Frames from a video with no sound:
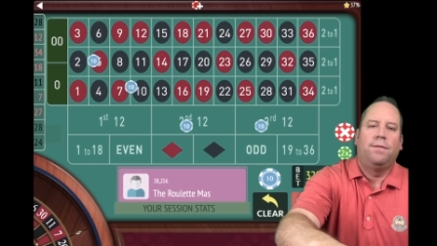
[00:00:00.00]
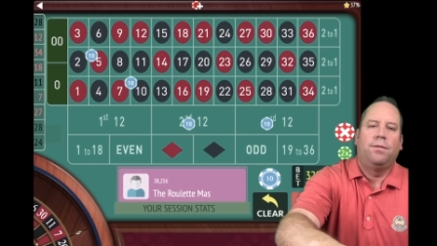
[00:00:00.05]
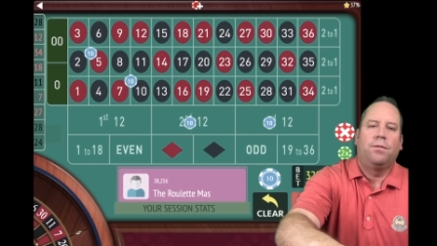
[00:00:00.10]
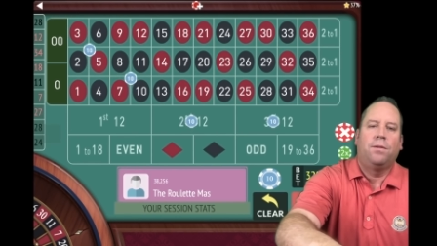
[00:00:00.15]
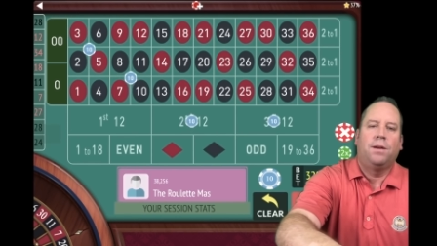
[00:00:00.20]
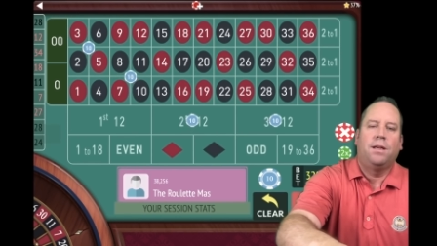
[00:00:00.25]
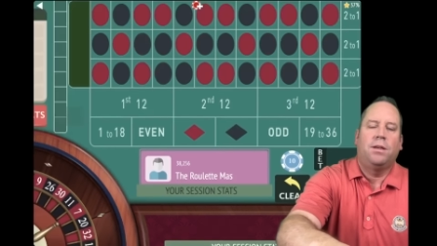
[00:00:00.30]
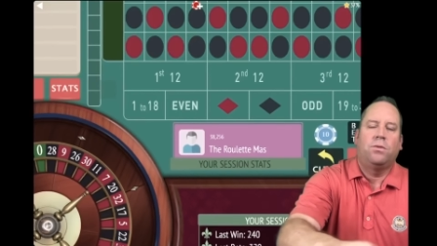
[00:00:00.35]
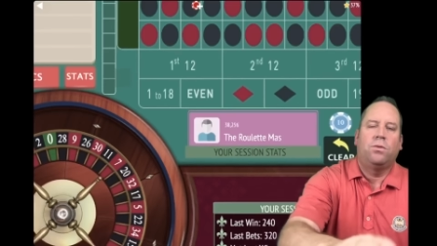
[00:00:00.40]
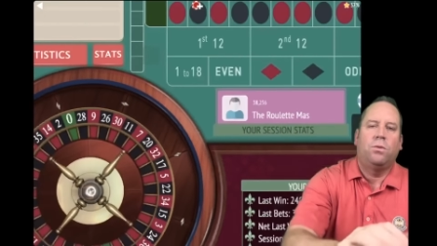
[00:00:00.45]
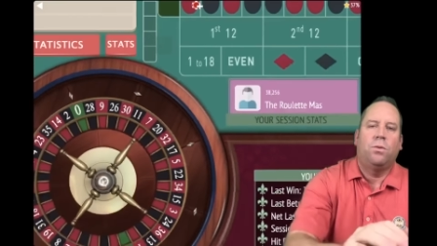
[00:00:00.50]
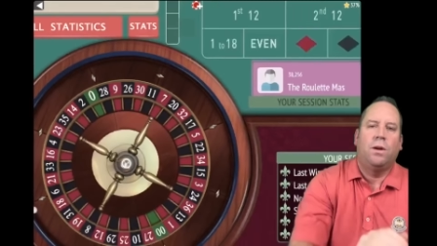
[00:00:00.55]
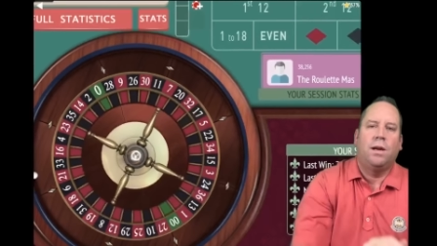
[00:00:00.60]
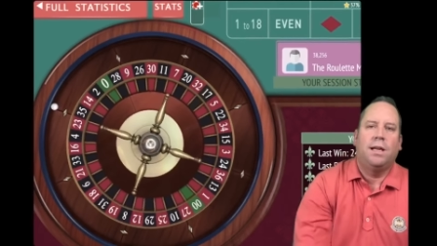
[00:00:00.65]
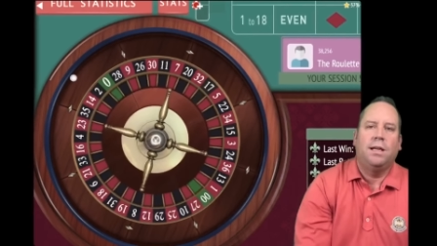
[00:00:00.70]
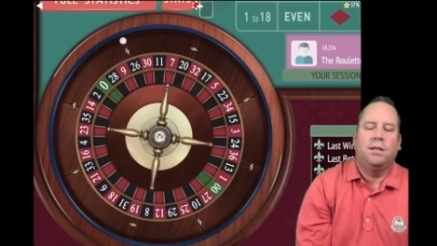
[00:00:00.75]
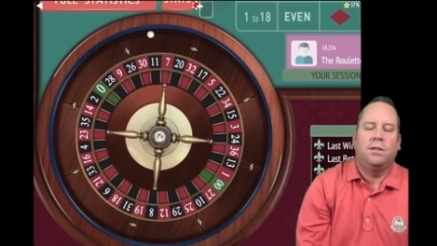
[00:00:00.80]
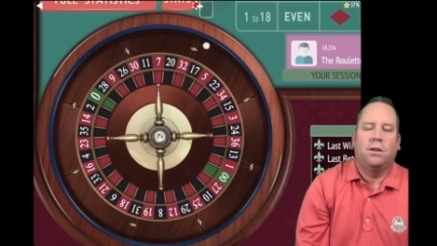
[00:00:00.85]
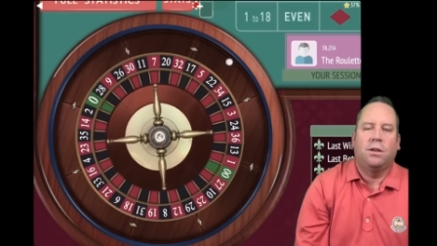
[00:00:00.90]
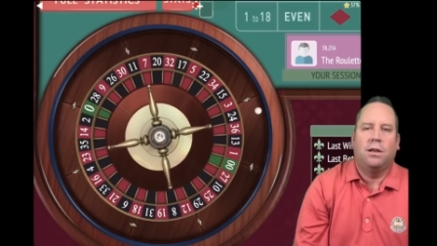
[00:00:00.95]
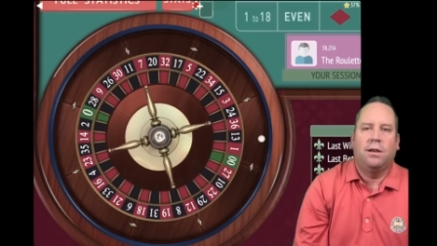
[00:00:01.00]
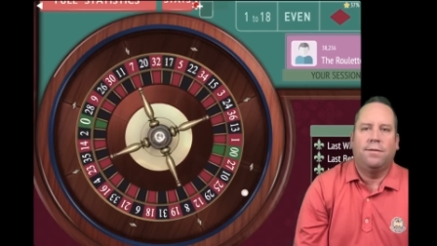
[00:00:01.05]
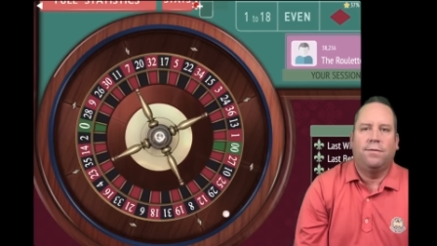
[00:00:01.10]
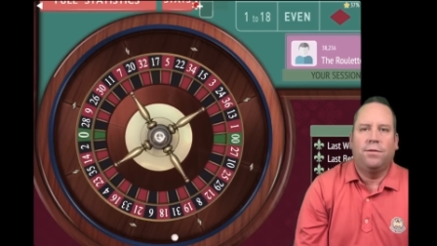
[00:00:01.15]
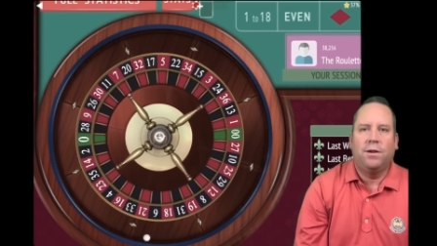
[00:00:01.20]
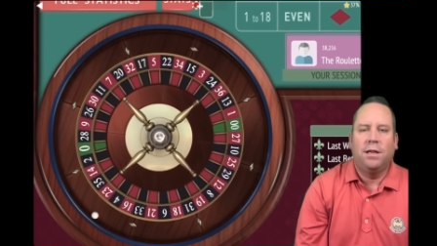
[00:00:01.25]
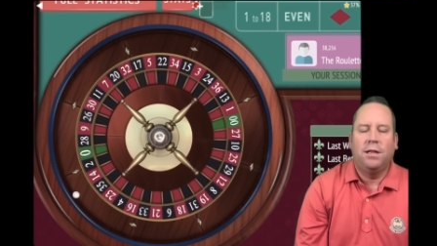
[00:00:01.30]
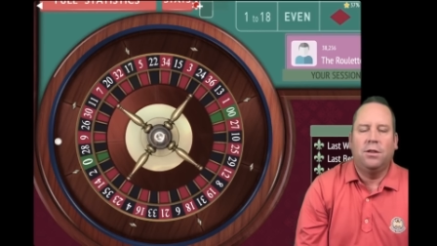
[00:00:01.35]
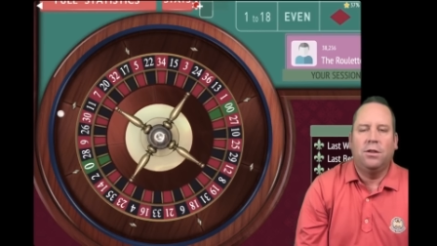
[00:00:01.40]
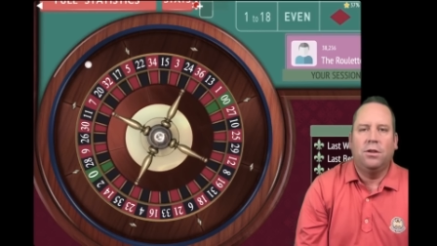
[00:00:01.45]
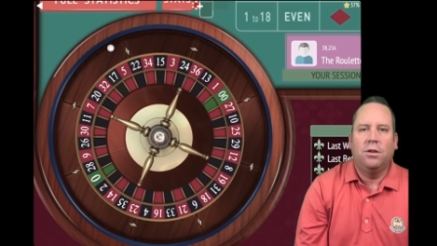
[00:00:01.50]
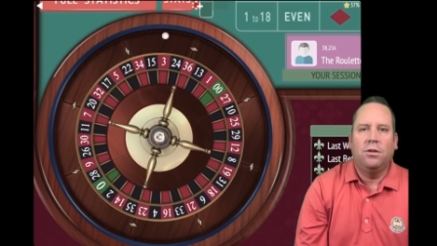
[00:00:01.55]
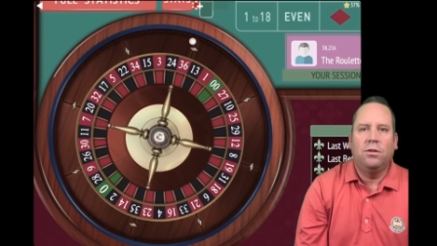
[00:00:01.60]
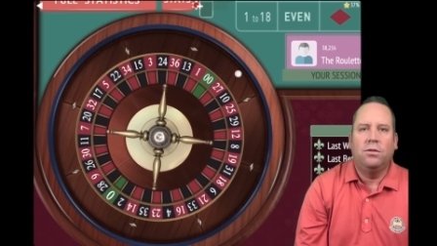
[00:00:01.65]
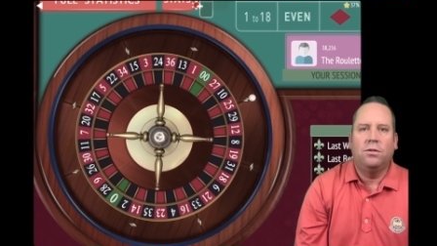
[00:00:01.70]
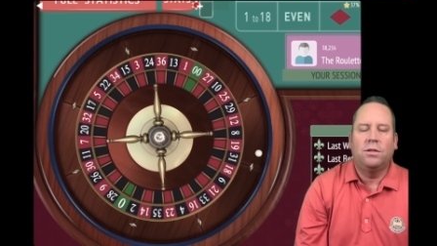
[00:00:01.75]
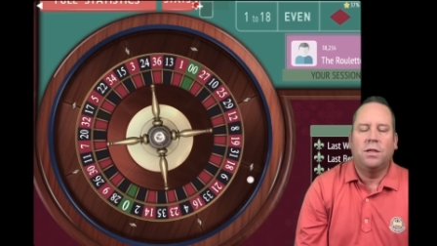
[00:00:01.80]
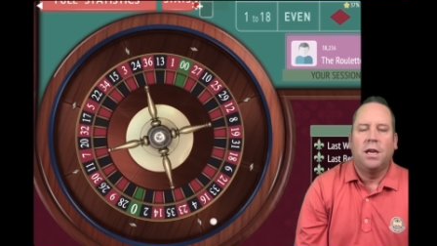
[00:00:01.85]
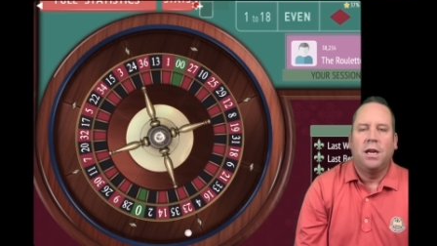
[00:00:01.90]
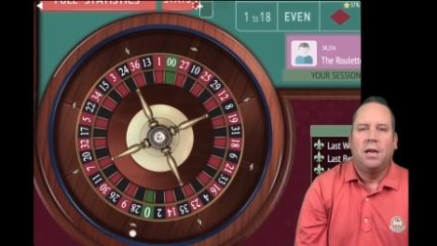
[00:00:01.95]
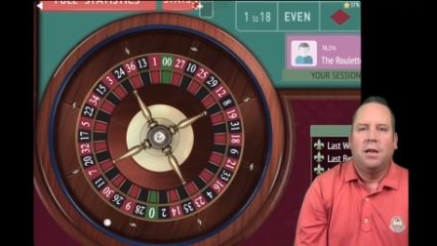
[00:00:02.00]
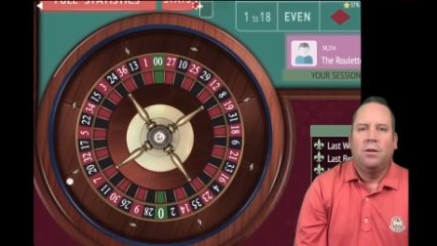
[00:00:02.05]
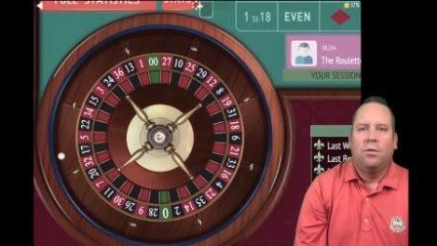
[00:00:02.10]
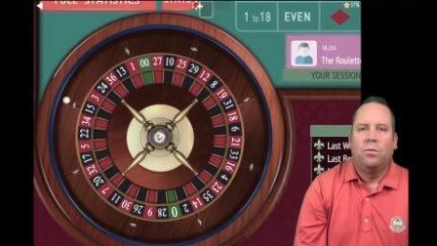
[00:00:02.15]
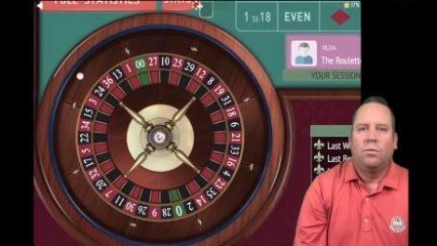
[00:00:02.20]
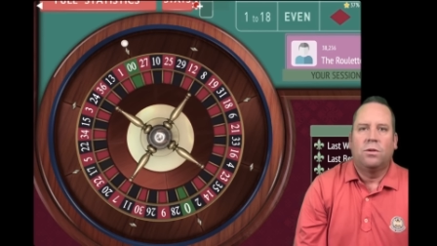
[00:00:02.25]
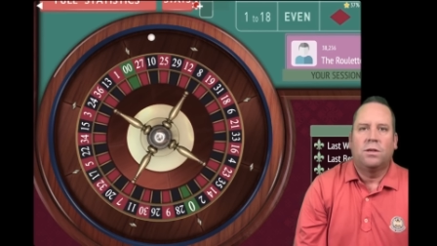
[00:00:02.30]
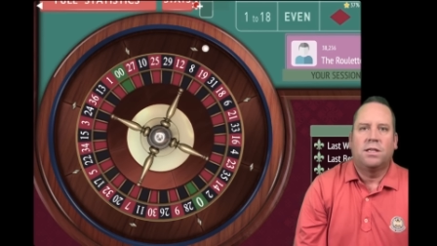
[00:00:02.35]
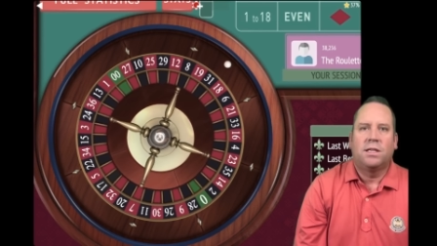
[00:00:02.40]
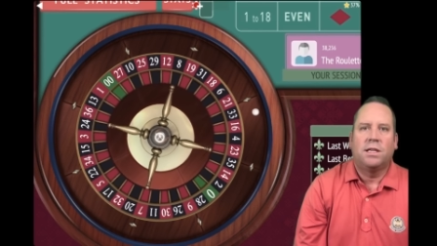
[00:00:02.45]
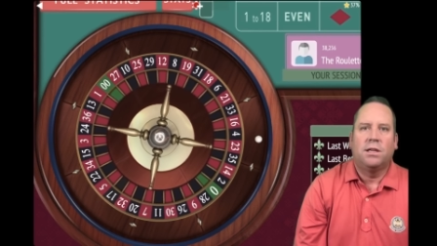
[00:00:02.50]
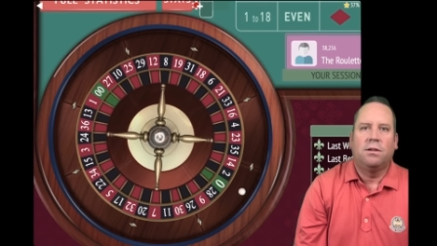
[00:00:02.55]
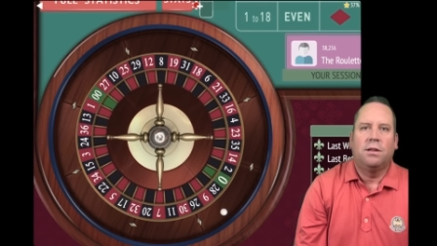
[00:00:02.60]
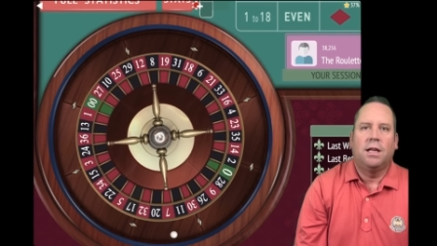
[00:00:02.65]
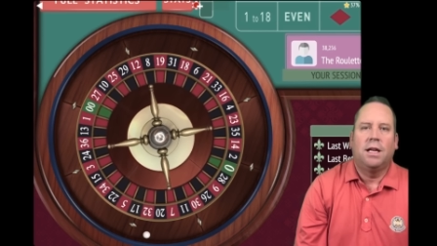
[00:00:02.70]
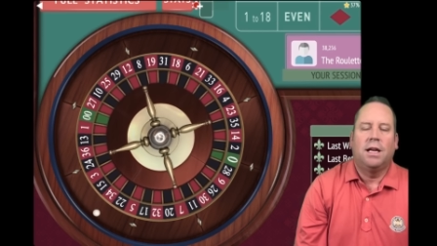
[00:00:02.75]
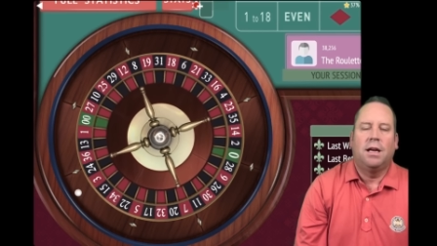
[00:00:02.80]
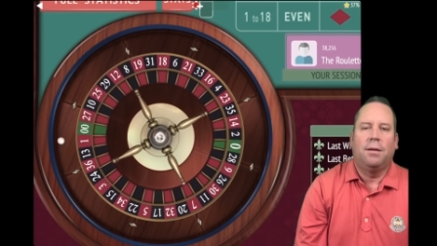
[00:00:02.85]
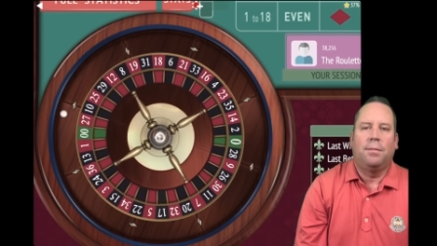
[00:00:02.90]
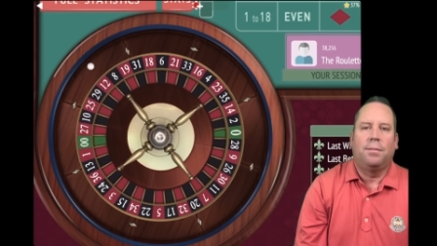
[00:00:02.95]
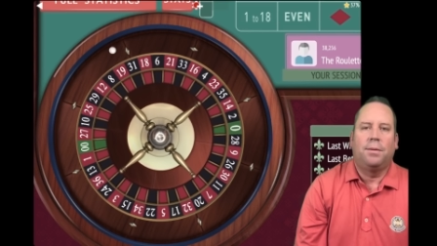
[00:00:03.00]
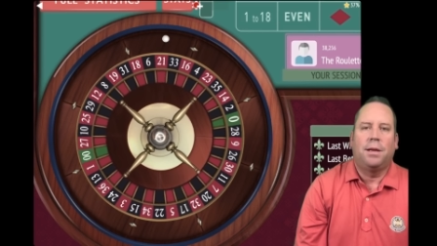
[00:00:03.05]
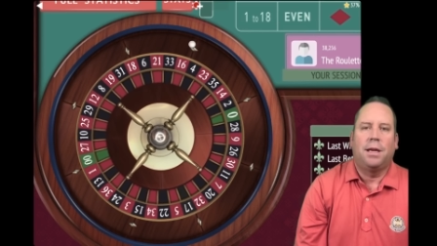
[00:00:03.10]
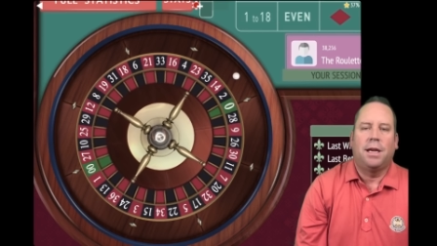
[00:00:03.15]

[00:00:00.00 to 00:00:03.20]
320 so that if we lose, we're still up.